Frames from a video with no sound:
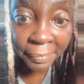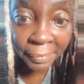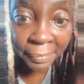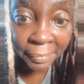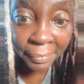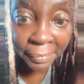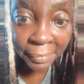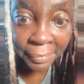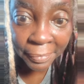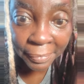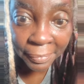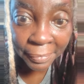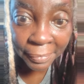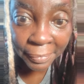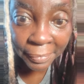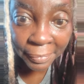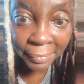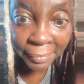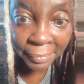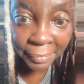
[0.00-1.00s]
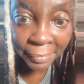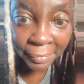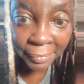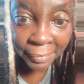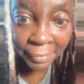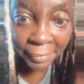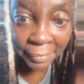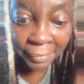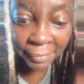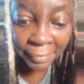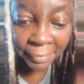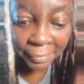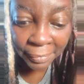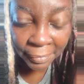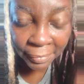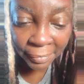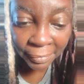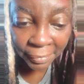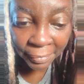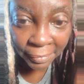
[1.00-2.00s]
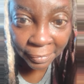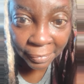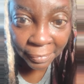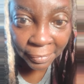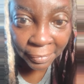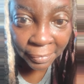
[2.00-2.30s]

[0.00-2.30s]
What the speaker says: No one is speaking in this clip.